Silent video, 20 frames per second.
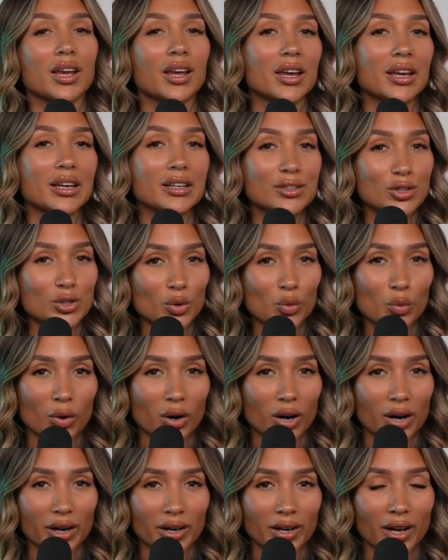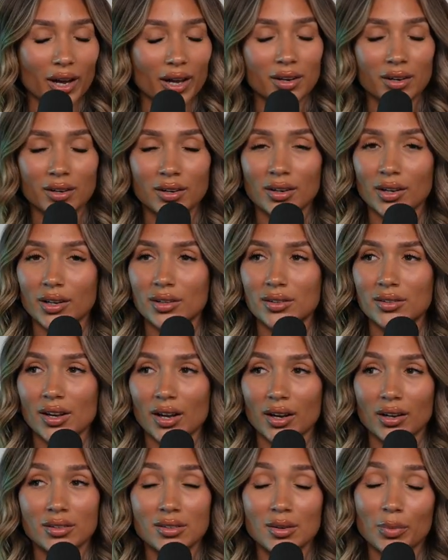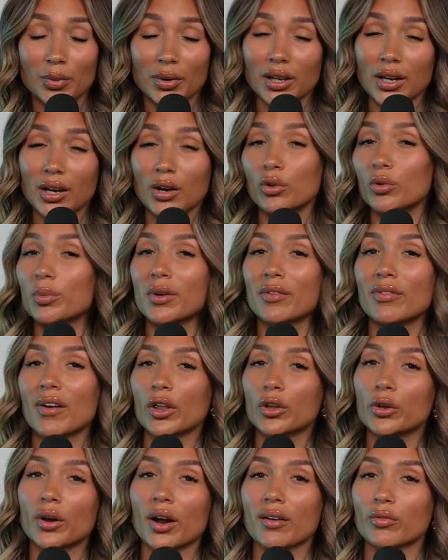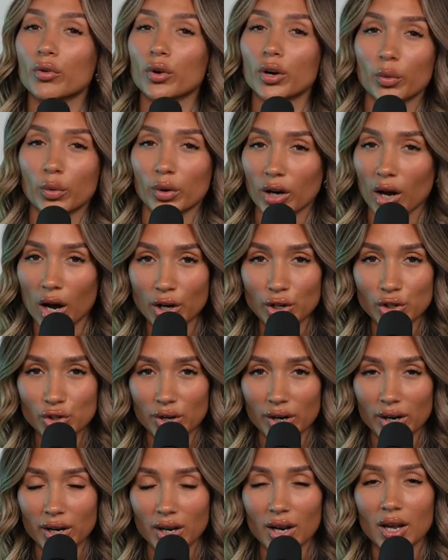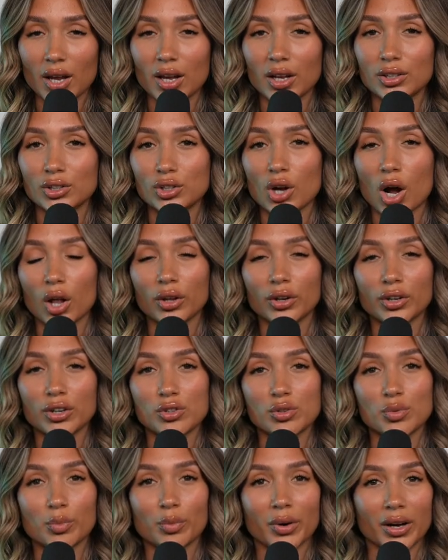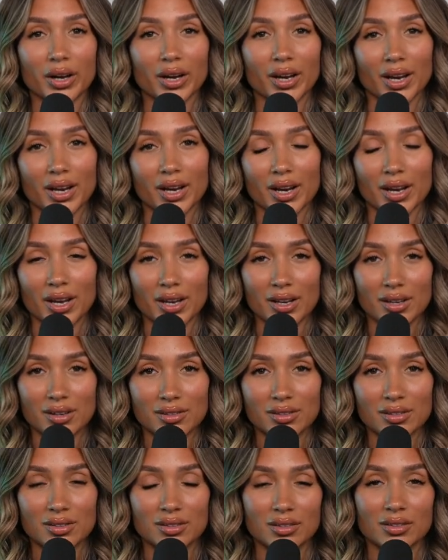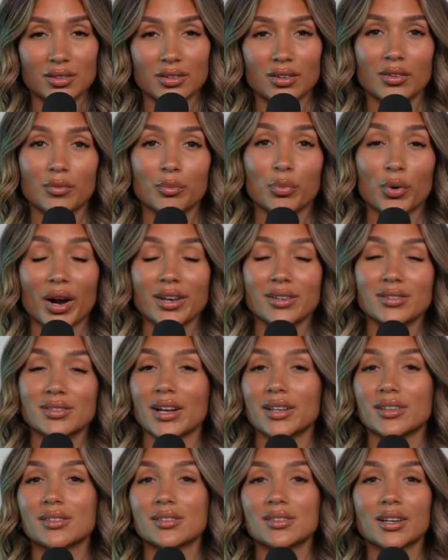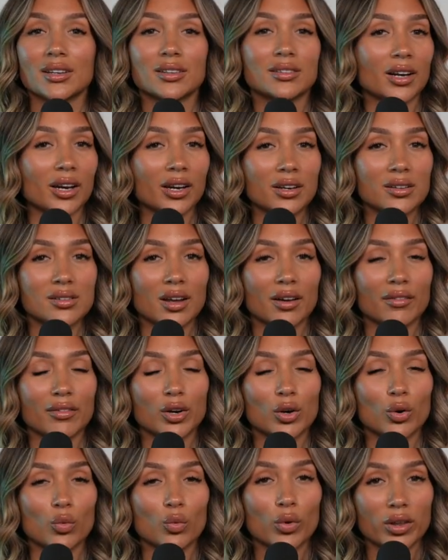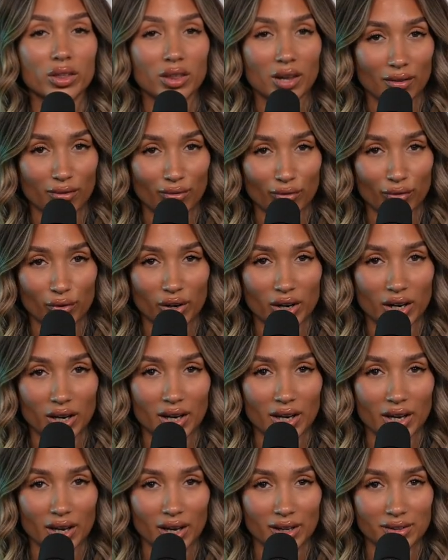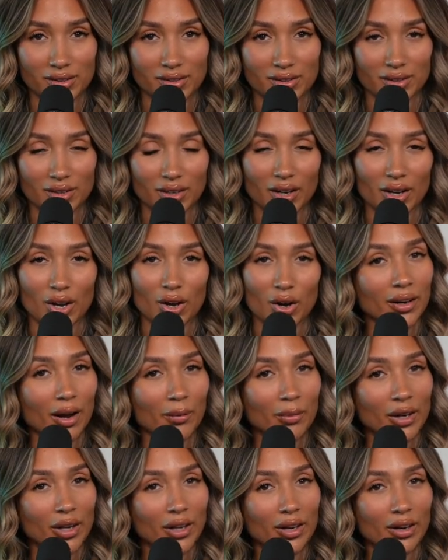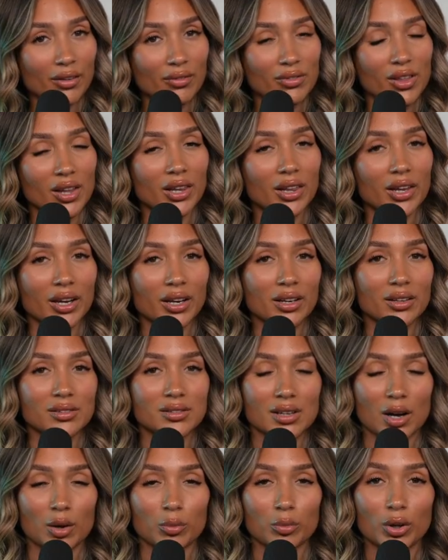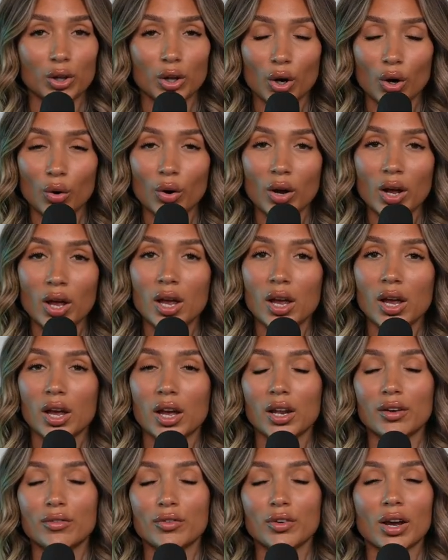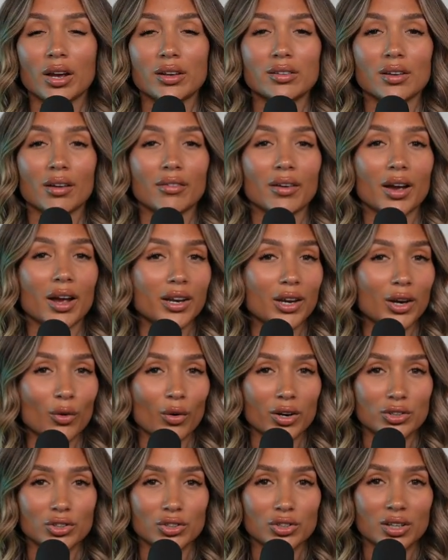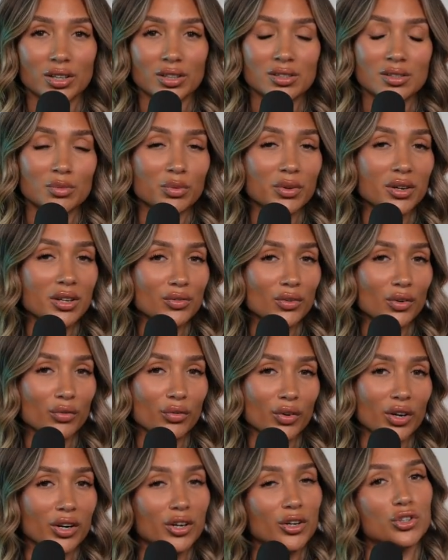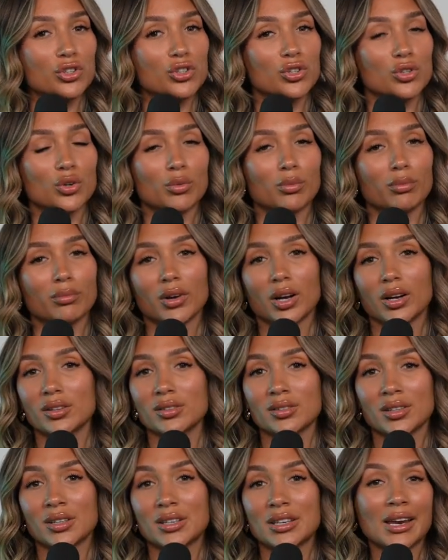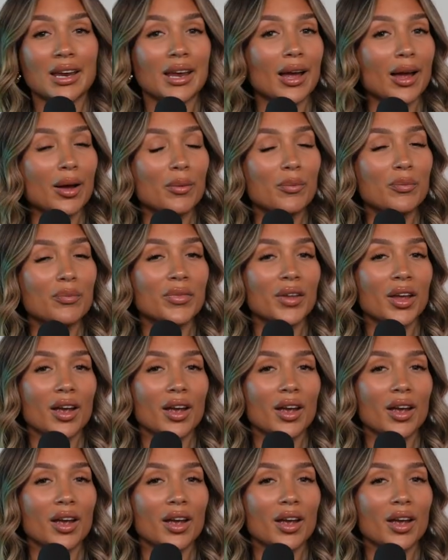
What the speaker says: into one, and typically it would be valued at $4,100, but it is priced at $697 with a free kit. I'm going to leave the link down below, and if you guys have any questions, please feel free to shoot us a DM.